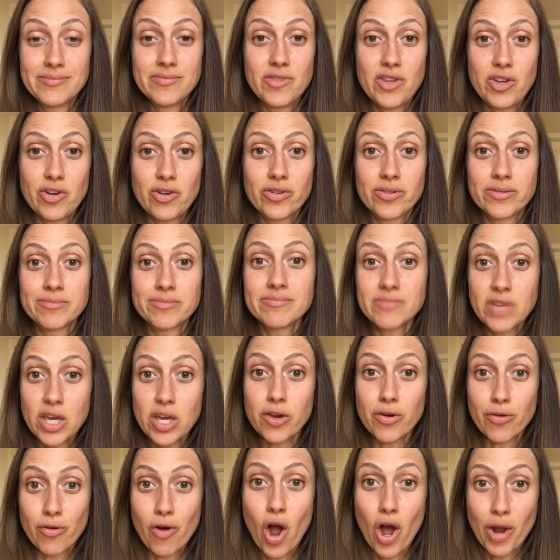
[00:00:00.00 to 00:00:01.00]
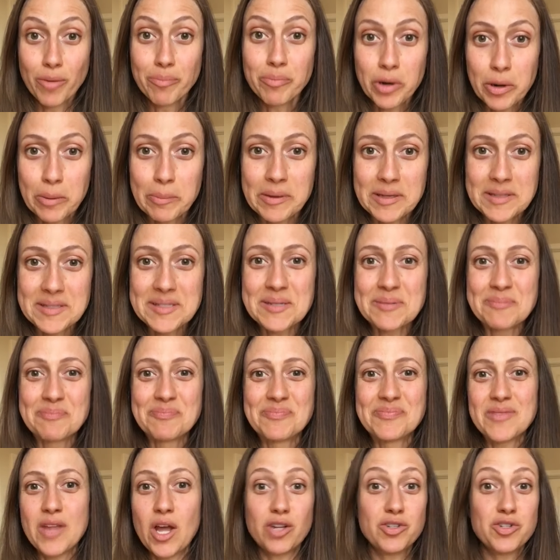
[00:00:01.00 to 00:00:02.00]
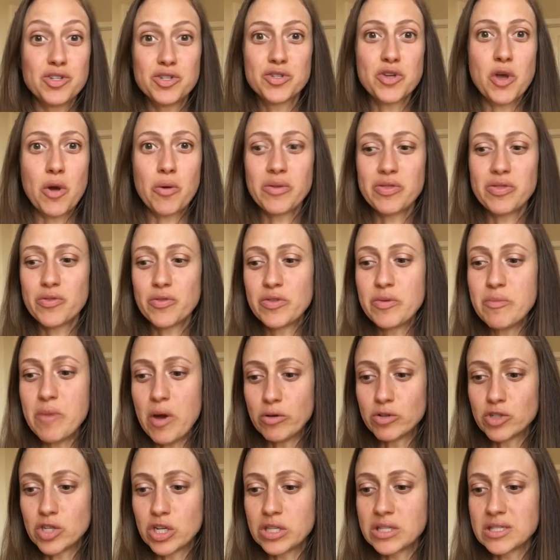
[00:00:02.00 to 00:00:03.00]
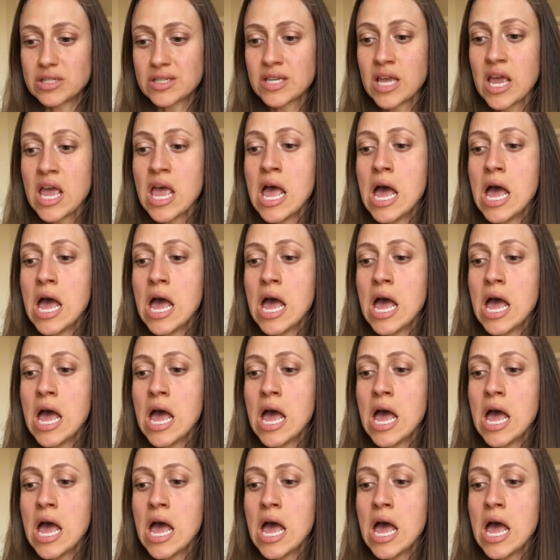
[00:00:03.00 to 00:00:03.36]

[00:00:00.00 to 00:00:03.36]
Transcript: they're here on purpose, not just going through the motions.